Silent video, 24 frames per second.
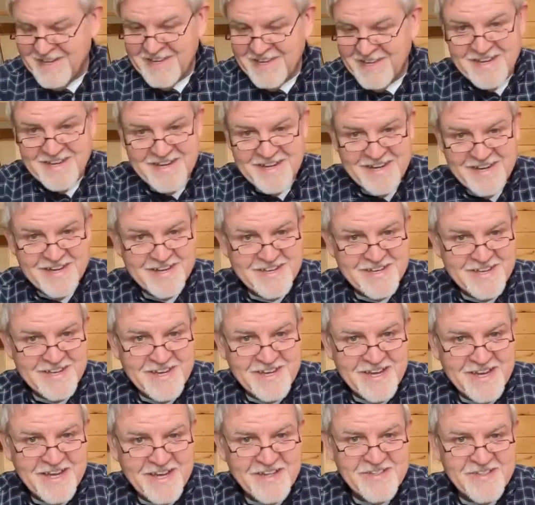uh,
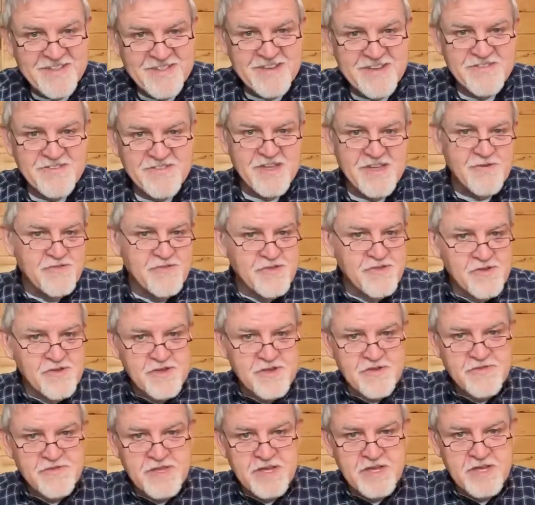the, the,
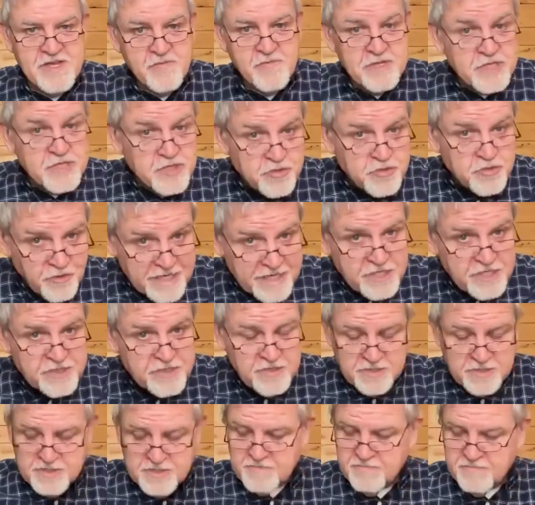the,
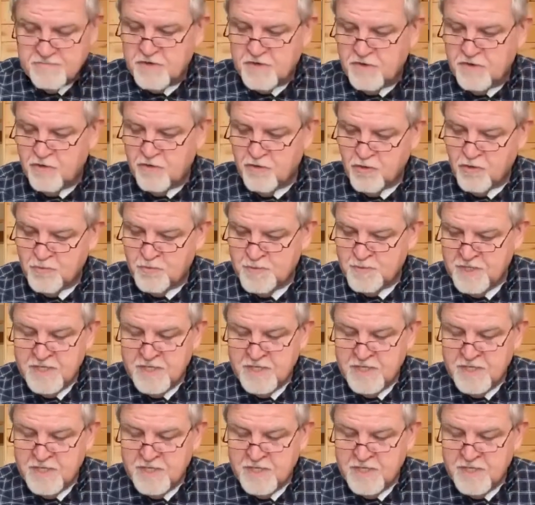restrictions of the home.